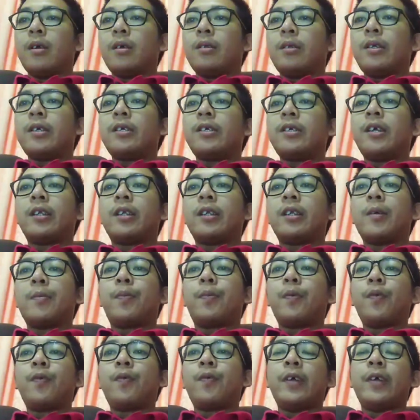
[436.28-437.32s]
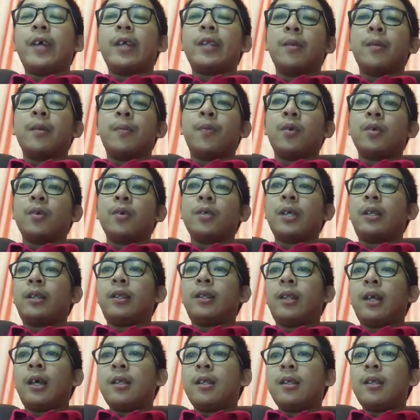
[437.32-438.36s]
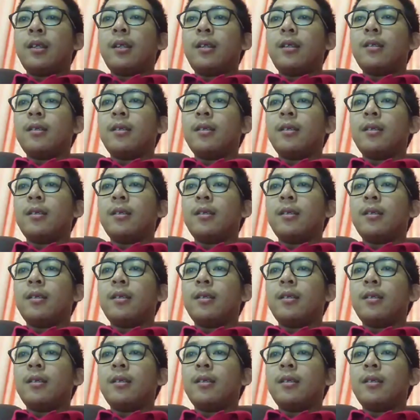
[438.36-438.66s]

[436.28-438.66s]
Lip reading: This data prove that the projectile